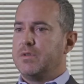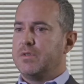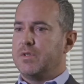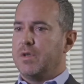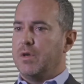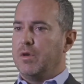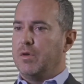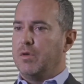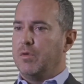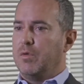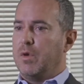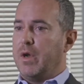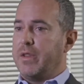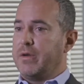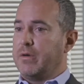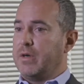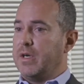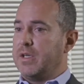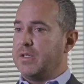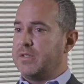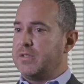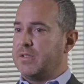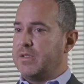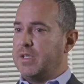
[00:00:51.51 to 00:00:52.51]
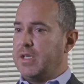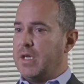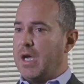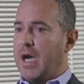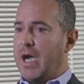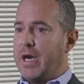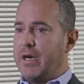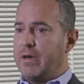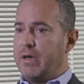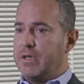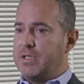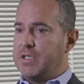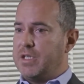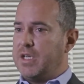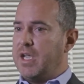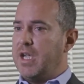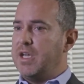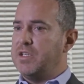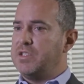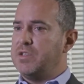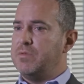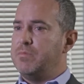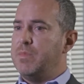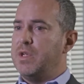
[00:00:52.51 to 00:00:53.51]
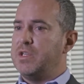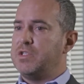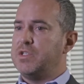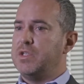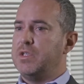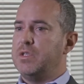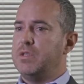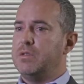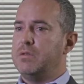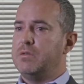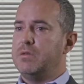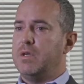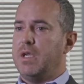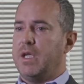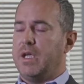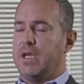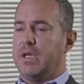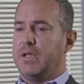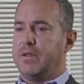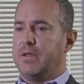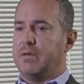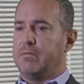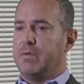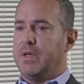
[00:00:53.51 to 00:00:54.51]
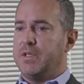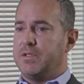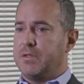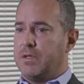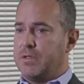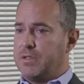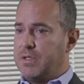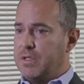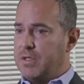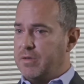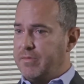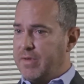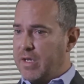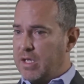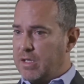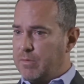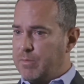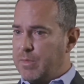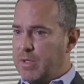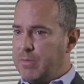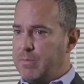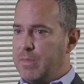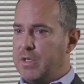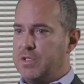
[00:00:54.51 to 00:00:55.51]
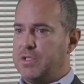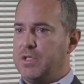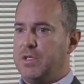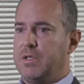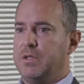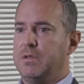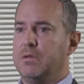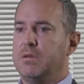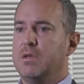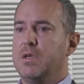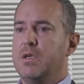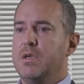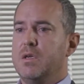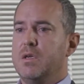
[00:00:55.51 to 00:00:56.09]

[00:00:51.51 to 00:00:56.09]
So whether it's the higher education mission and the research and development mission,